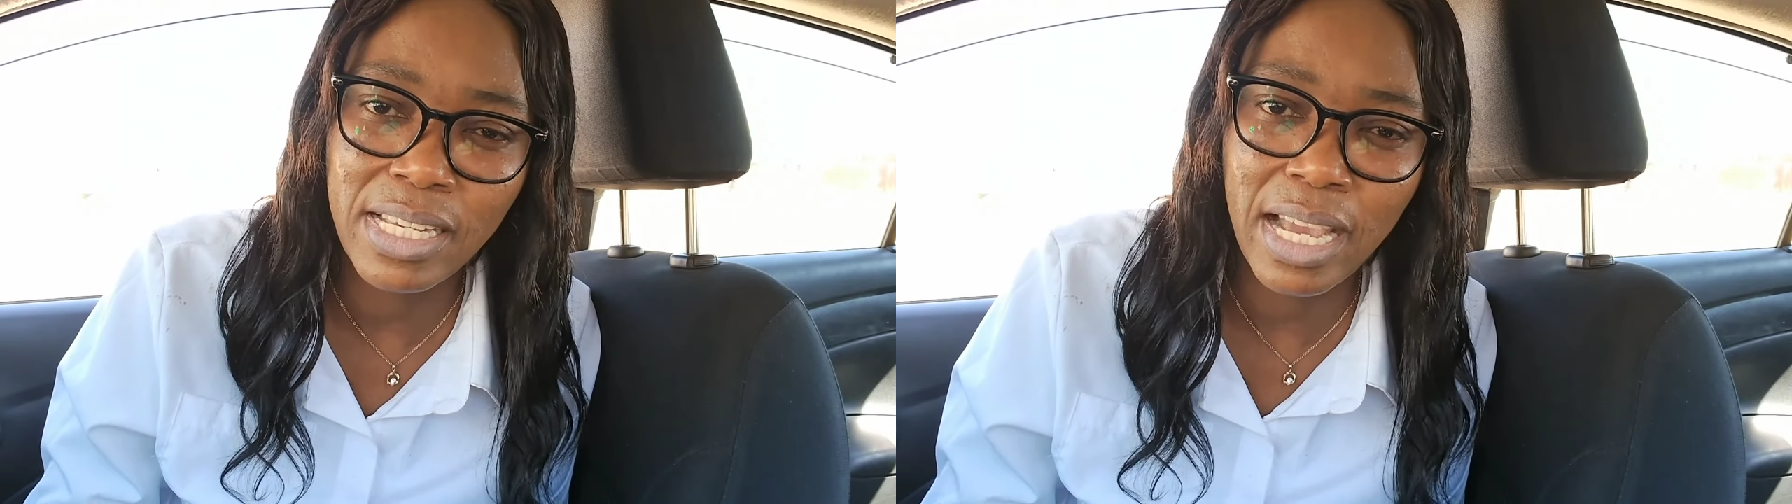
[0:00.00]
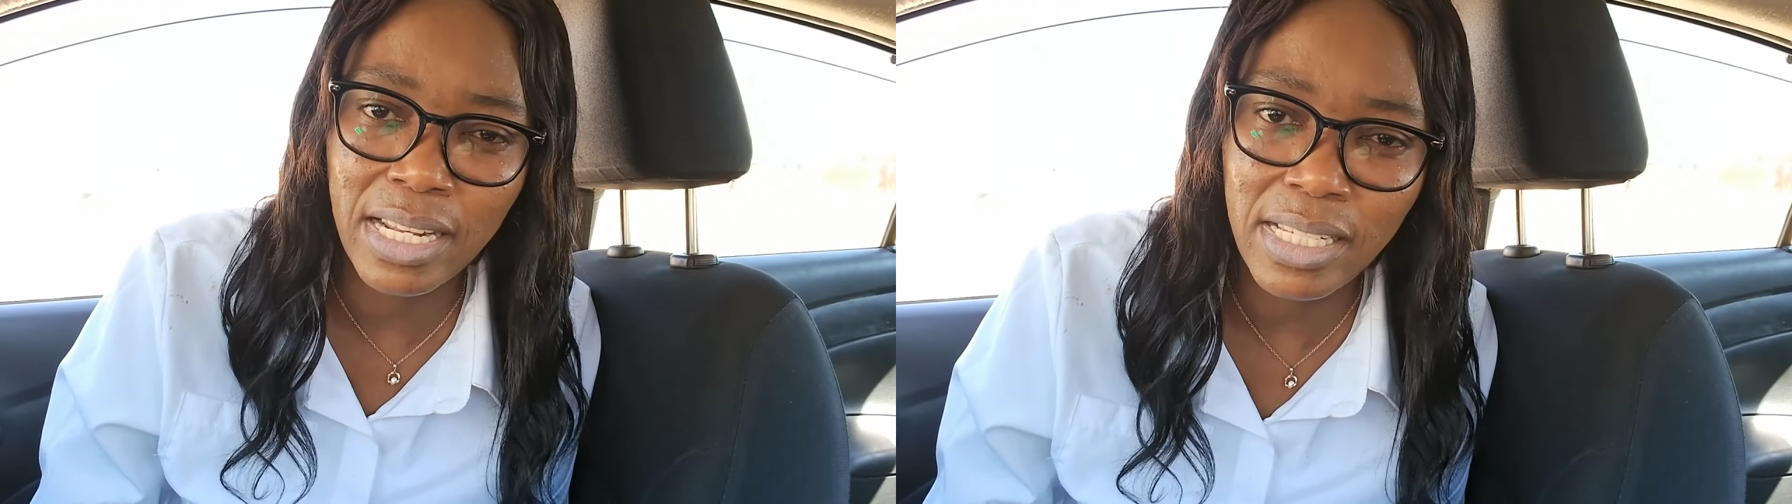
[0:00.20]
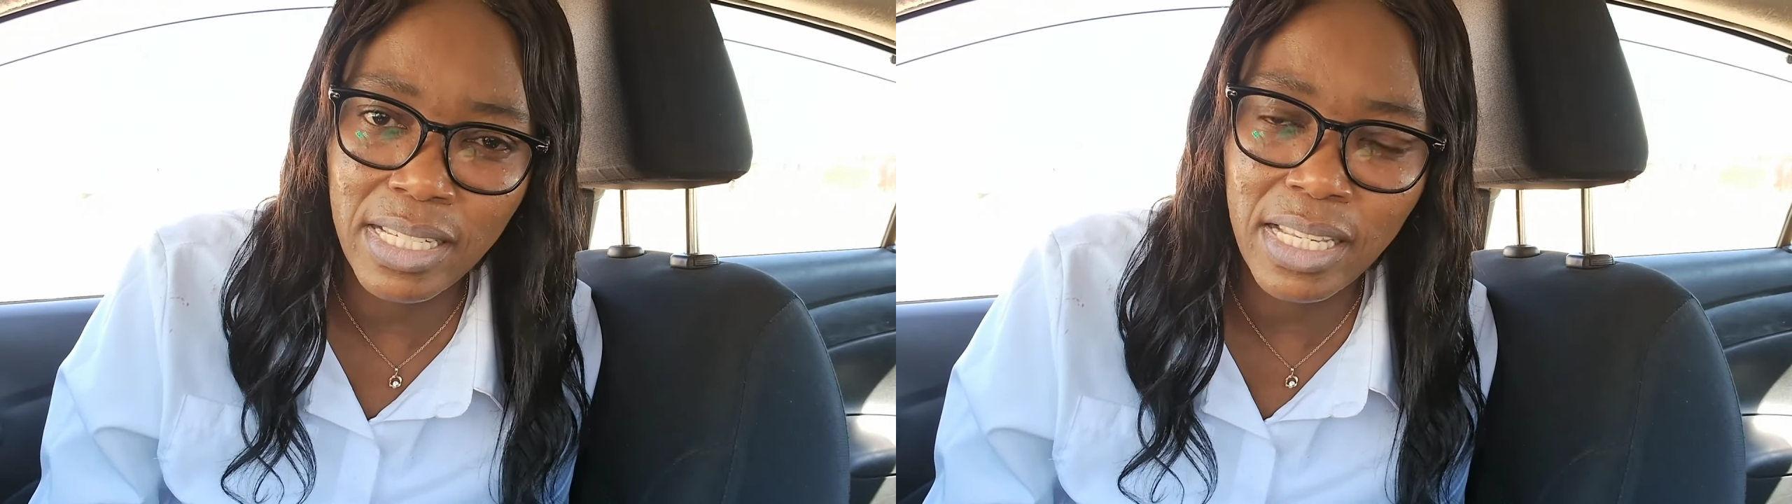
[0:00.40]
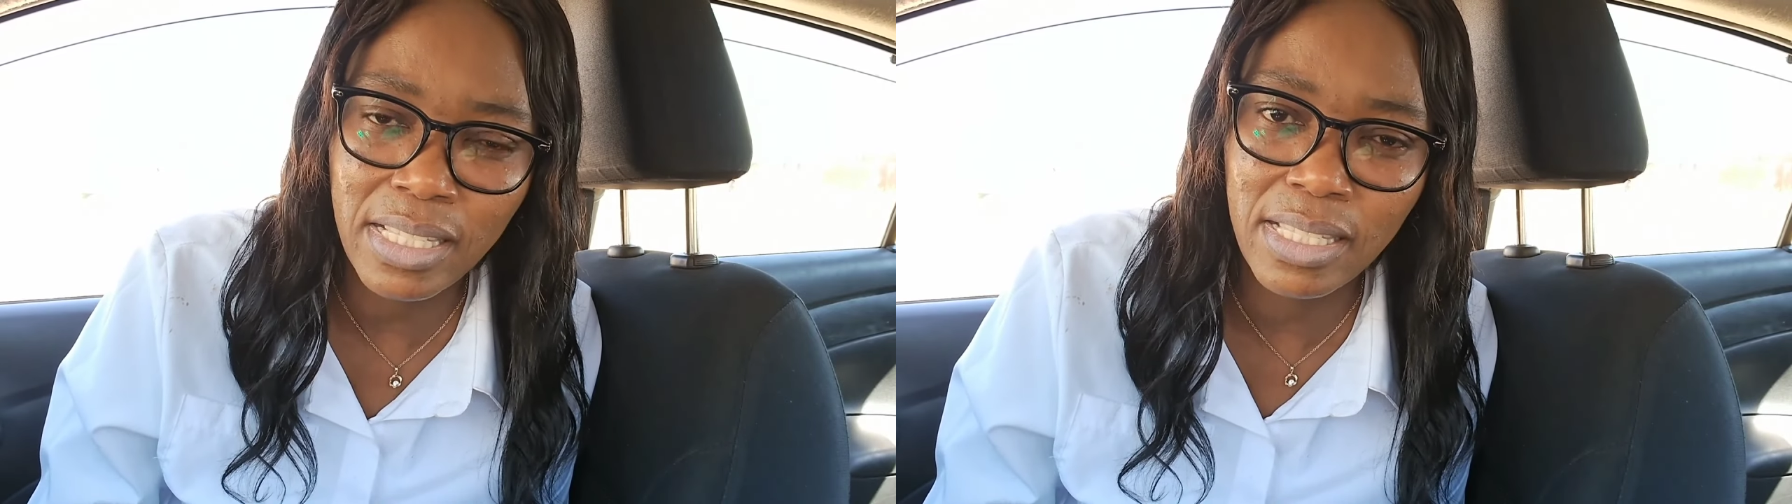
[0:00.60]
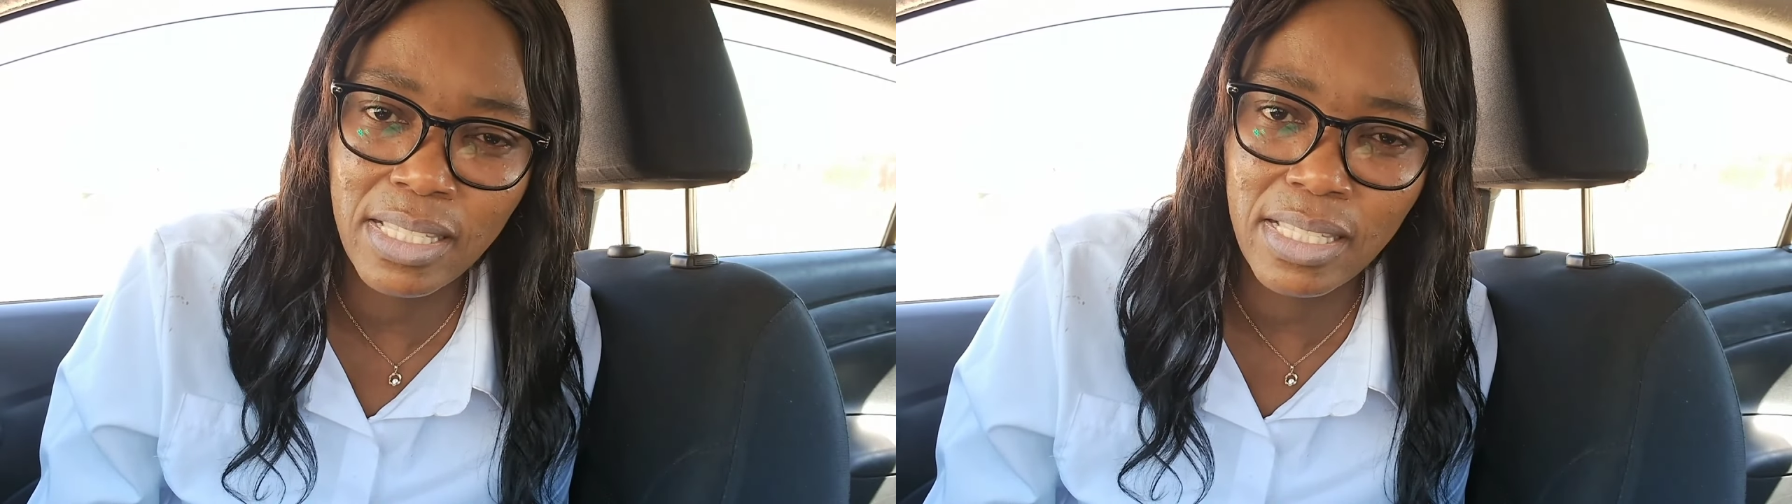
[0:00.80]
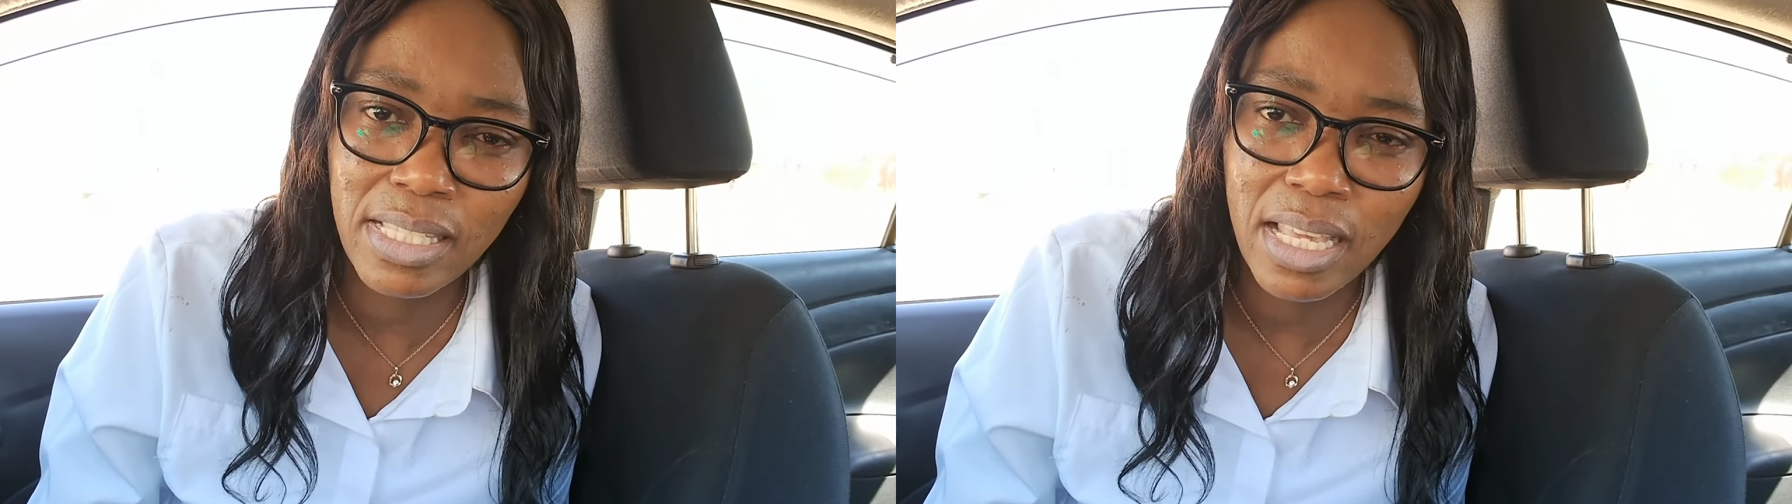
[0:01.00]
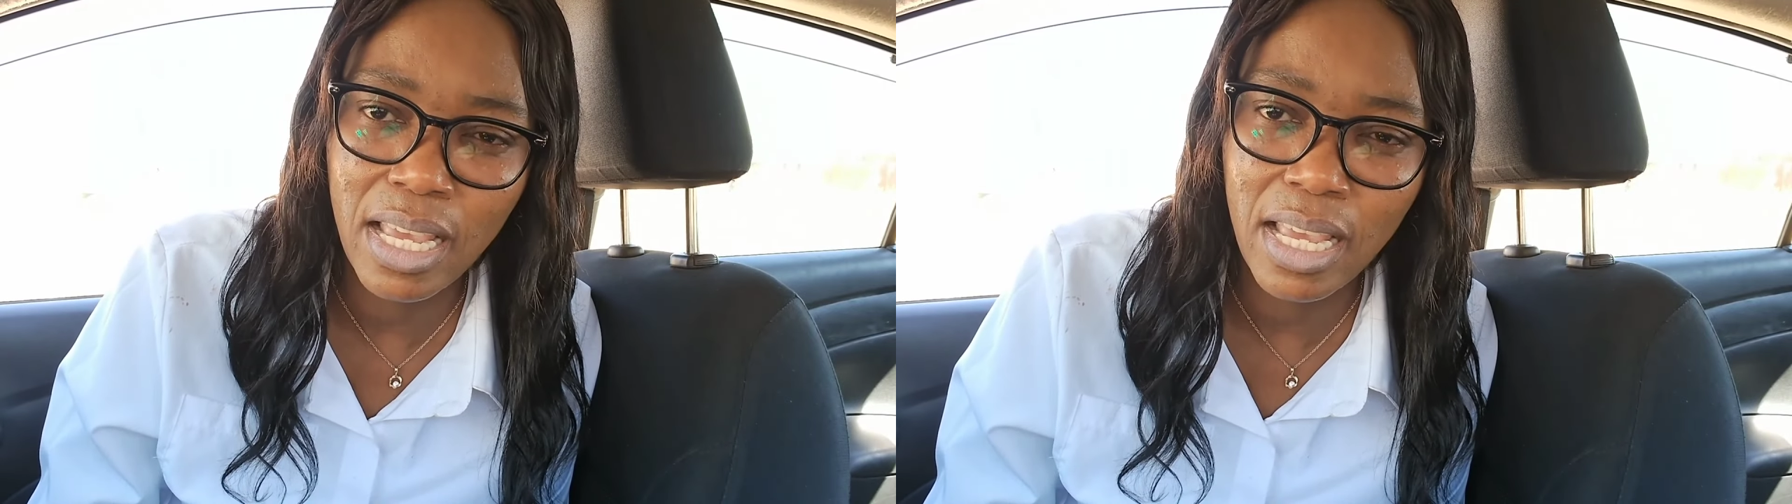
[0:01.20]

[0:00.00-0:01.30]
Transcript: candidates